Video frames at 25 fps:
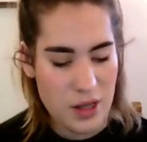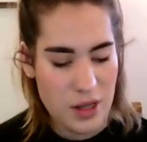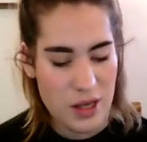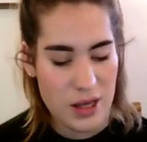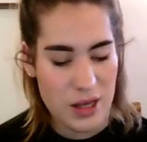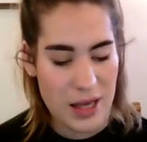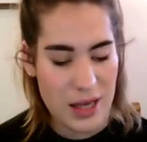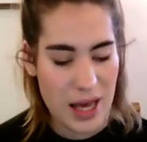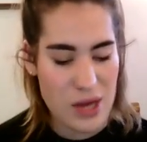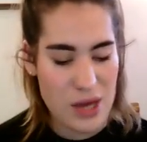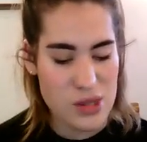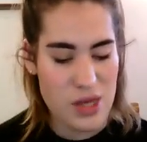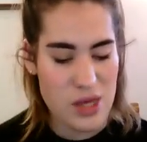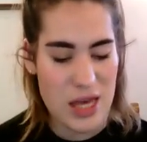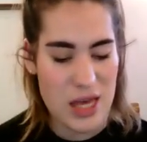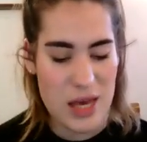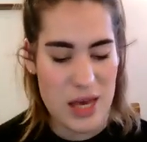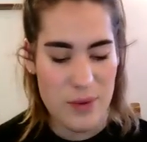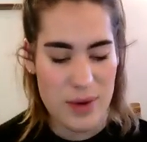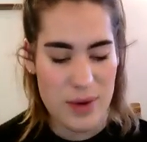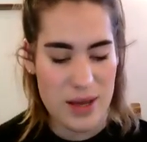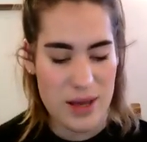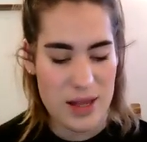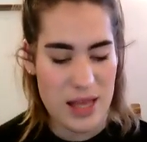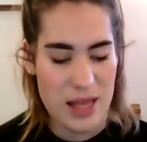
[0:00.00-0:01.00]
Okay, so here
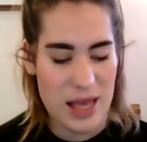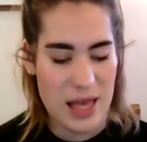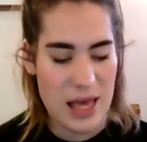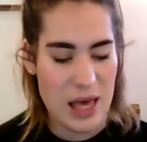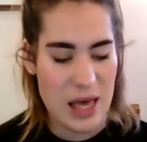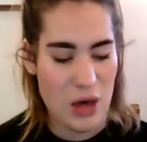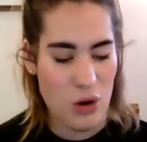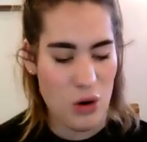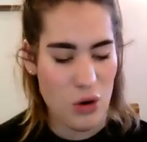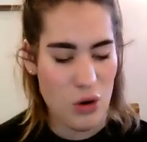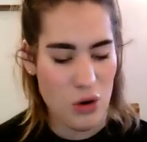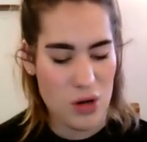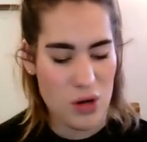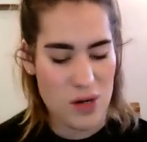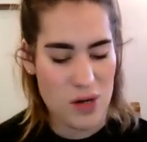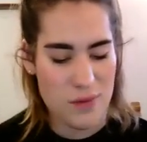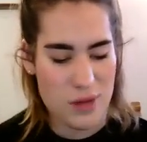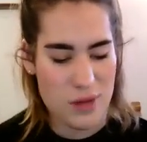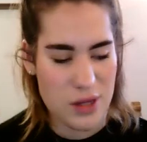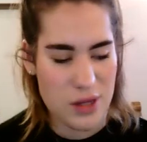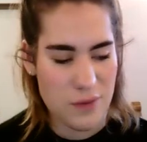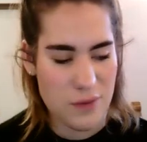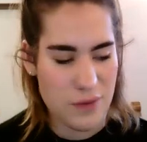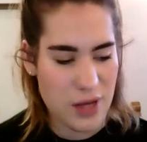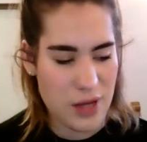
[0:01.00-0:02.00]
we can hear all of the
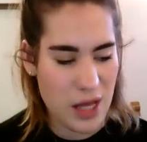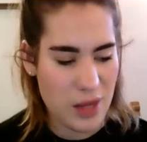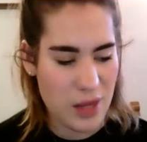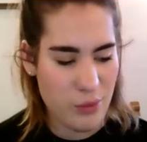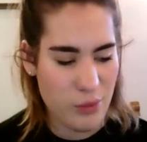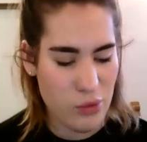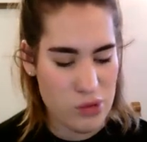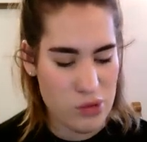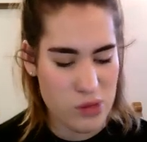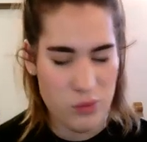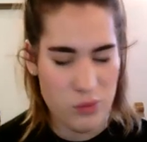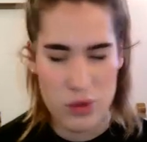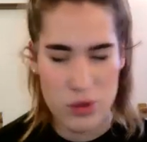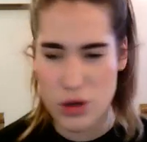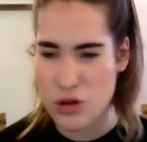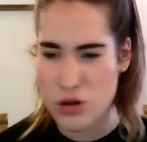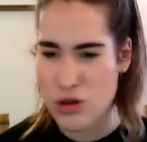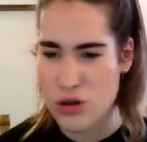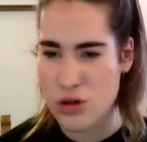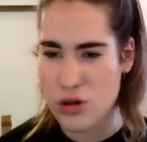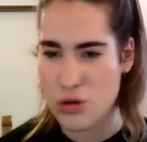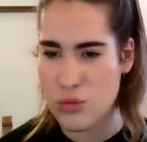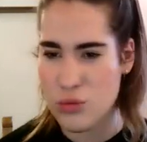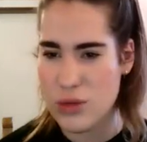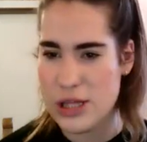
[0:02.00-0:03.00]
different animals, and we're not
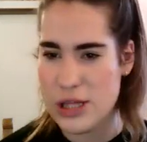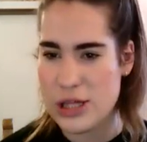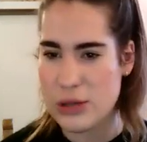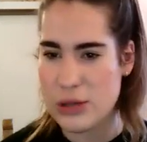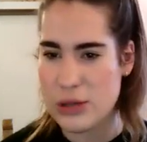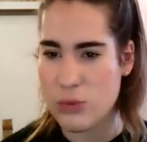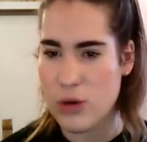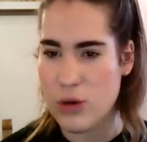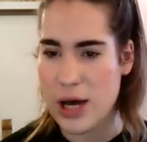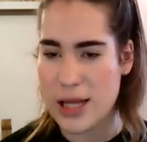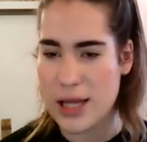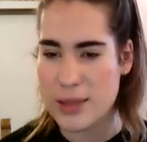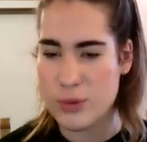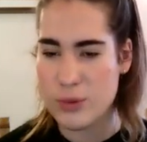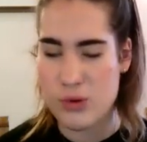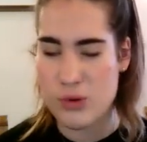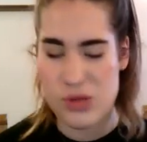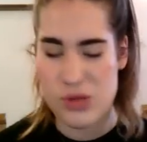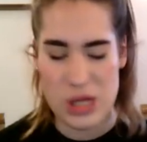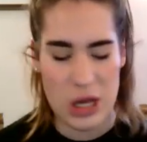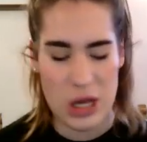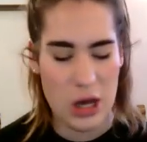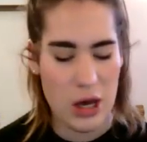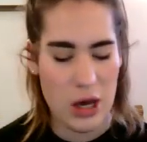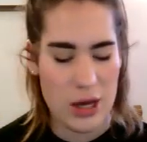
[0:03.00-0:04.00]
sure what animals
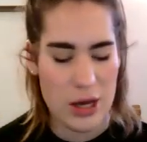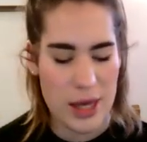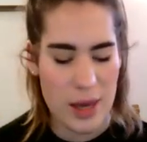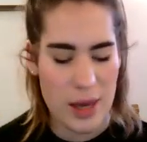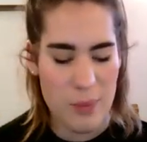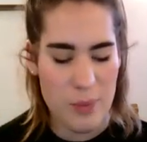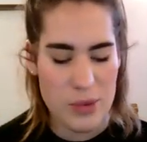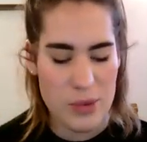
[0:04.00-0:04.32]
they are yet,